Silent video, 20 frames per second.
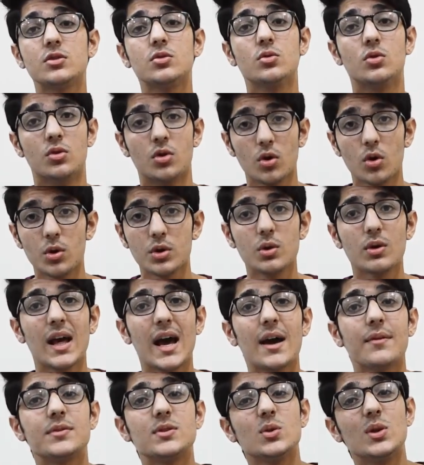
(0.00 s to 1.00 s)
to grow you'll
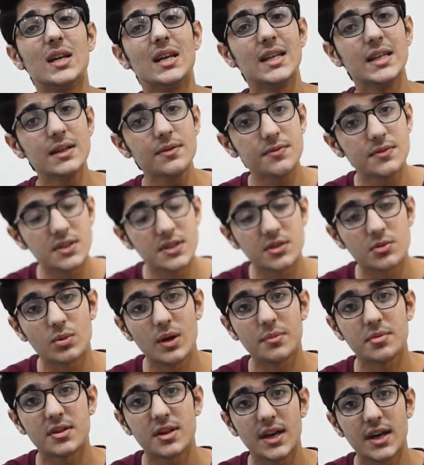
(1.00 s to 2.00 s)
have to leave these
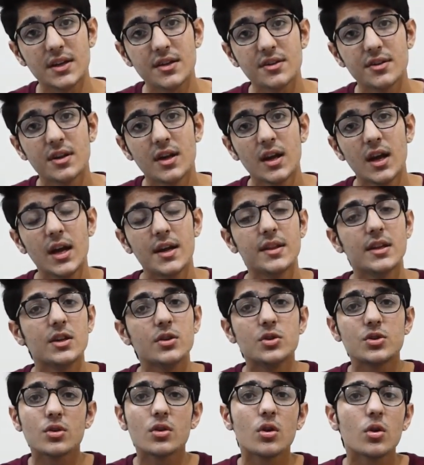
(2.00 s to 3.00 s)
websites, then
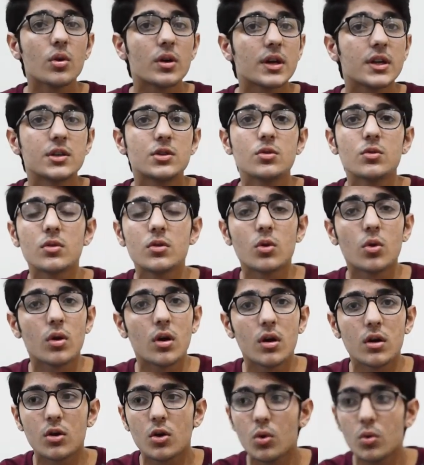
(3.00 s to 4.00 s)
you should look into
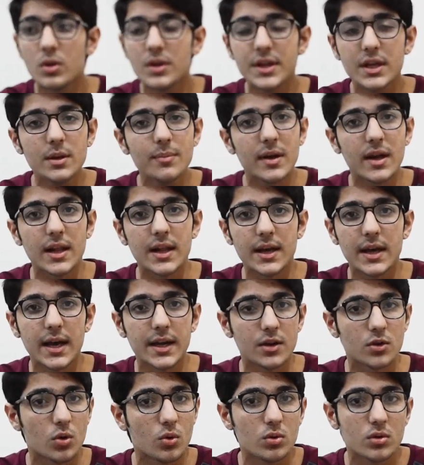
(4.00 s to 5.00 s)
cold emailing
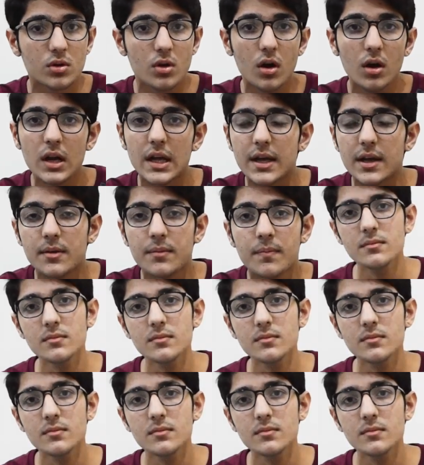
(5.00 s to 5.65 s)
and cold calling.